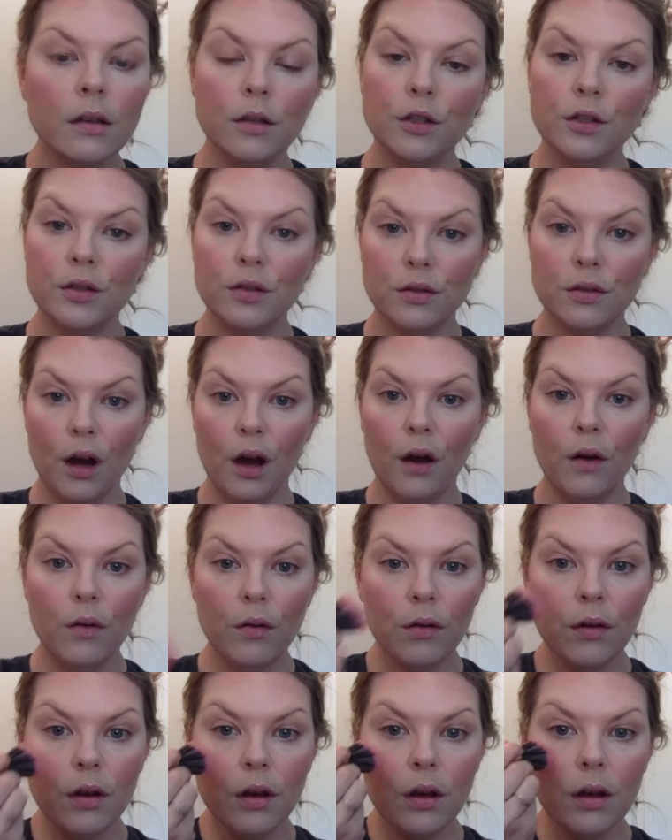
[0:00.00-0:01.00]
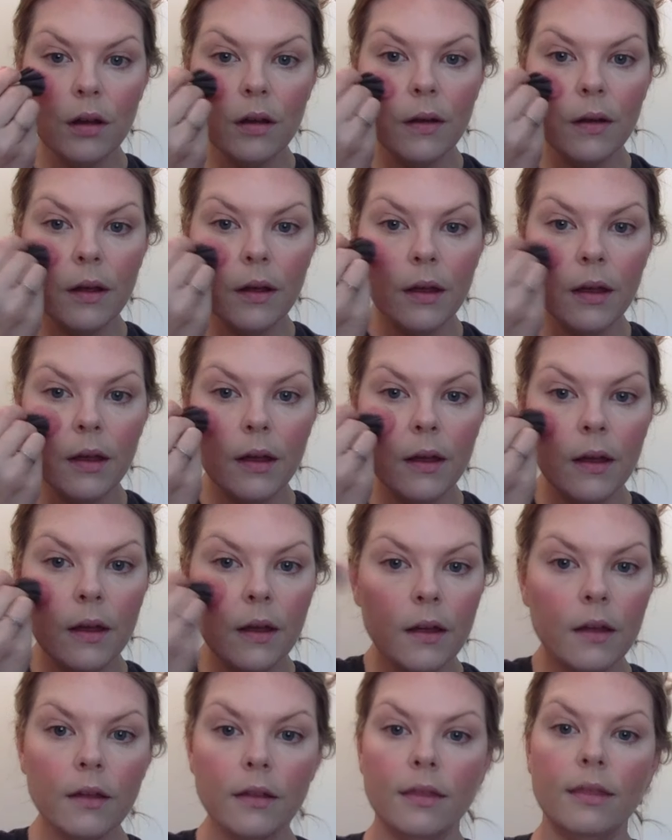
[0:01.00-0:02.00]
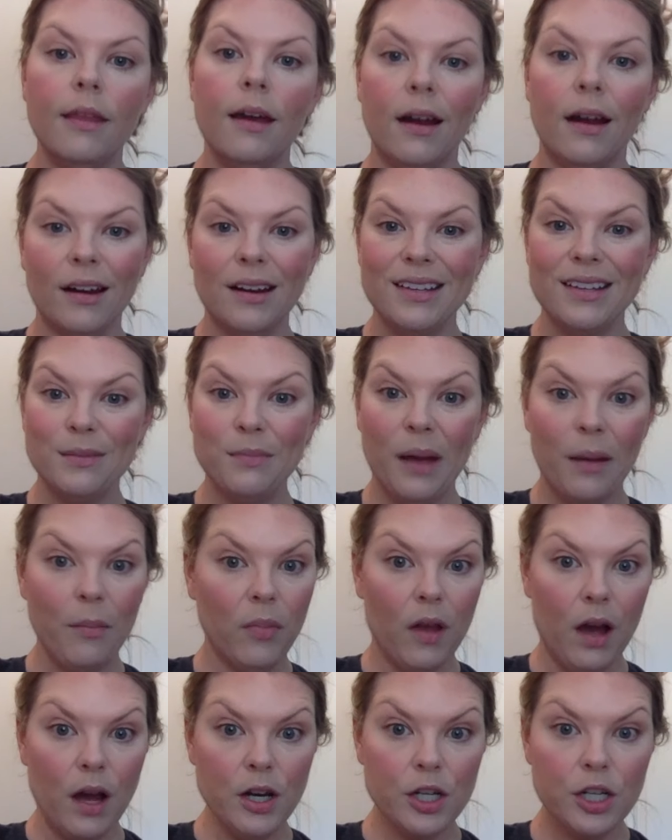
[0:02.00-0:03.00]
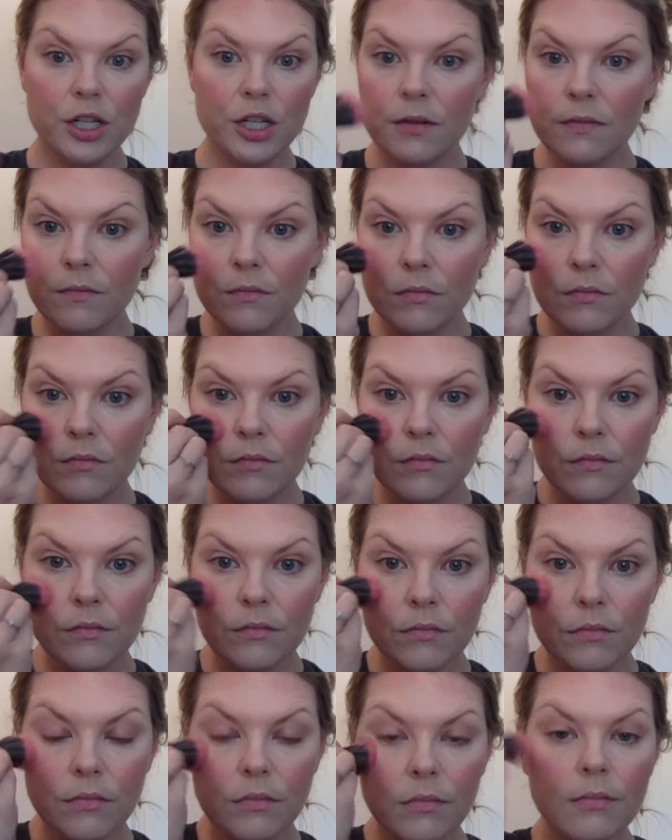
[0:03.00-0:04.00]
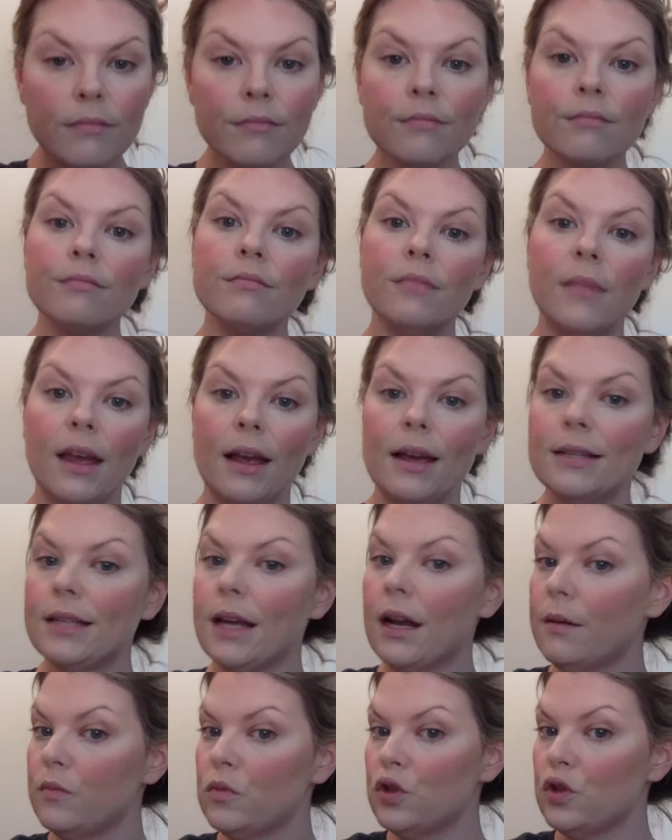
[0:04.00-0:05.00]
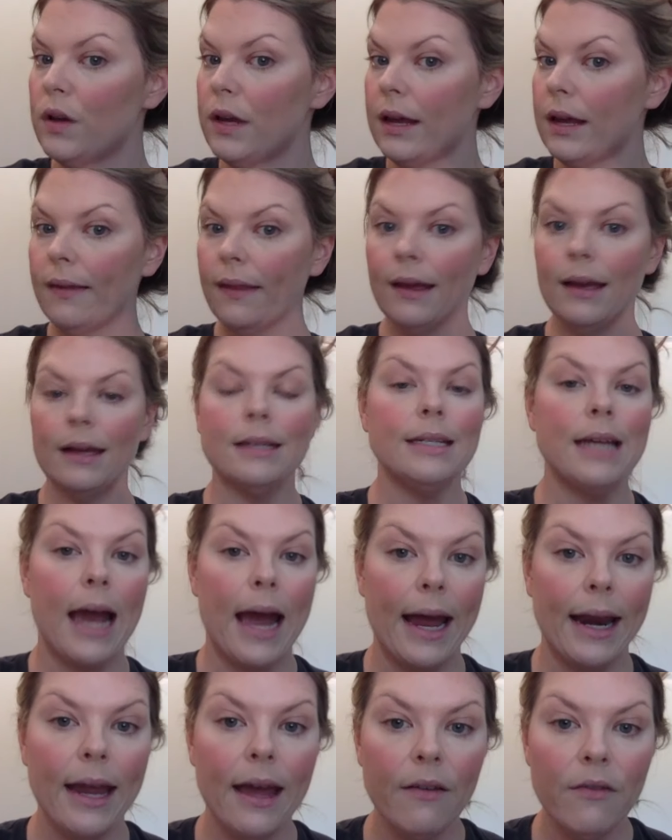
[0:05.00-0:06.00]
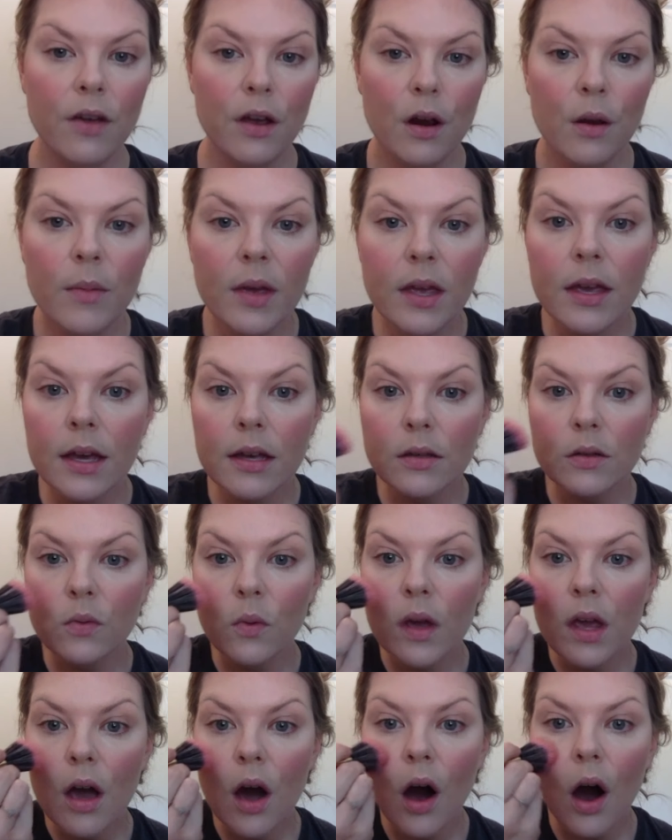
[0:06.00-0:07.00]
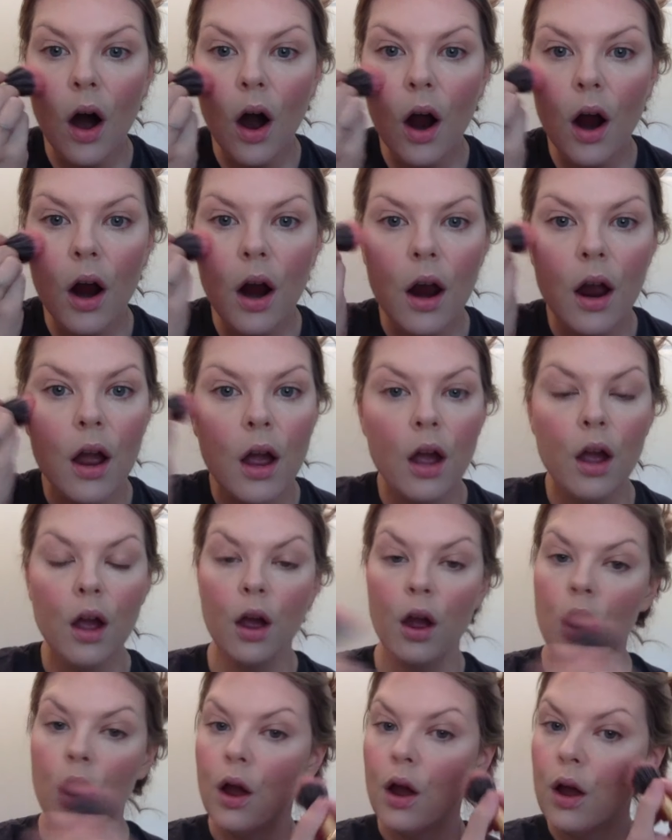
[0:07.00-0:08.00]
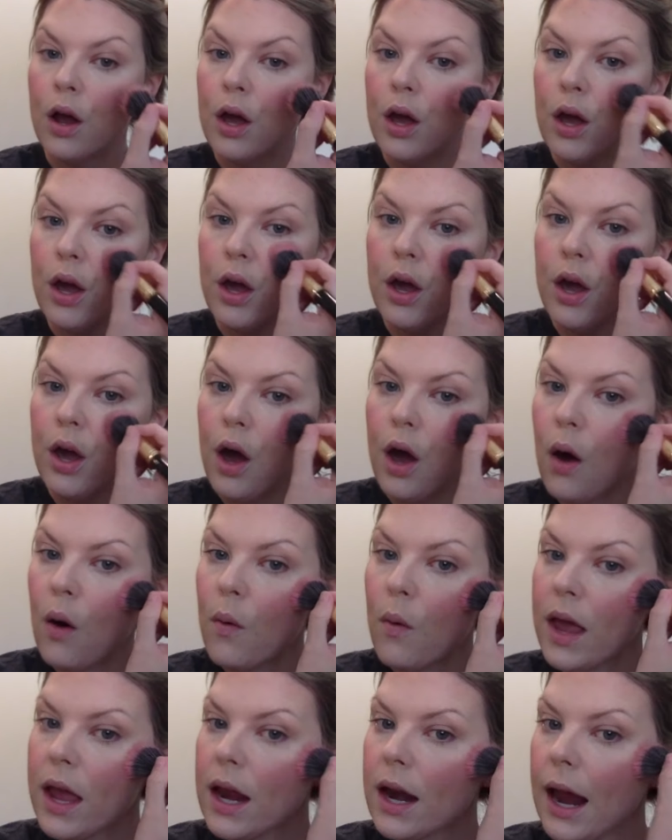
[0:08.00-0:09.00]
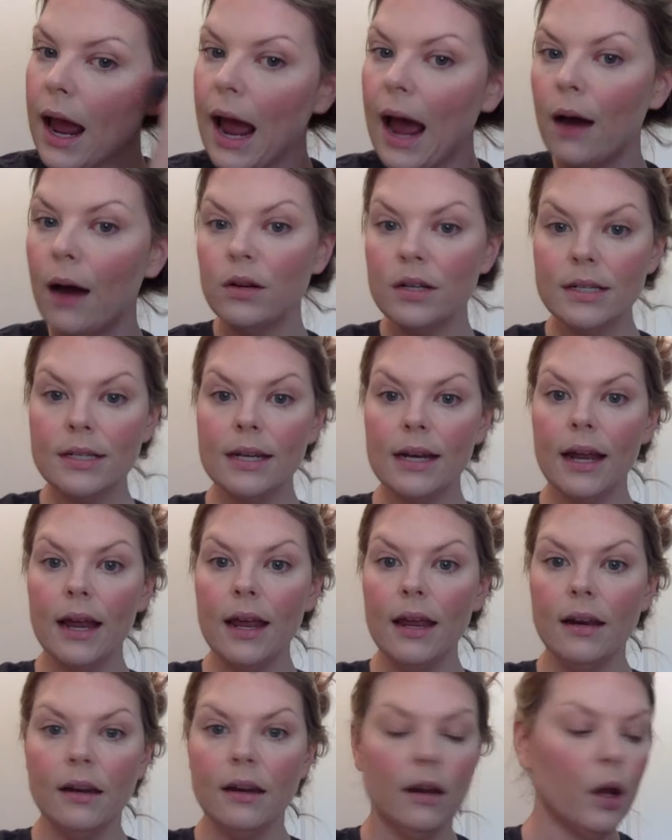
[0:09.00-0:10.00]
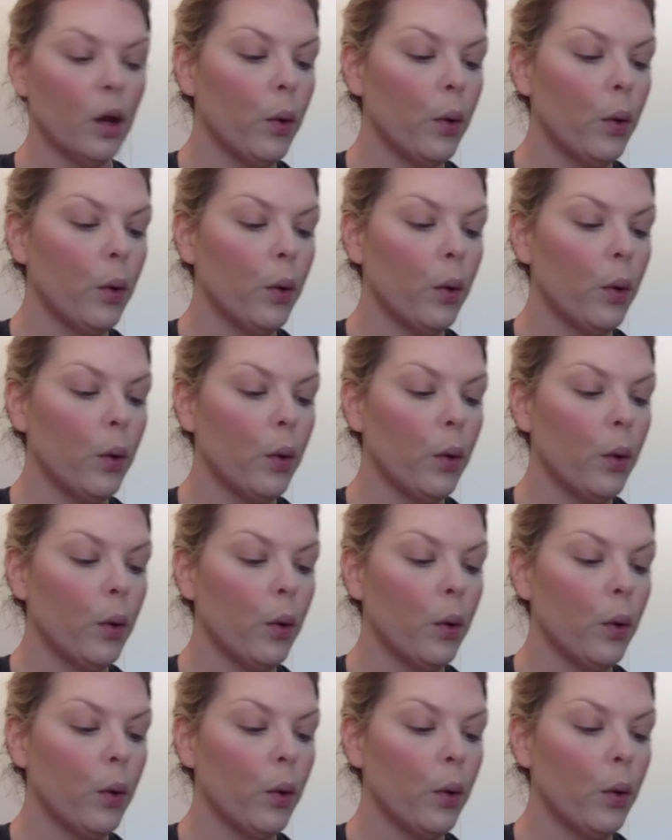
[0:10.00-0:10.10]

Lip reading: So there is my blush. Like I said, I'm doing it like a tad heavier because we are going out tonight.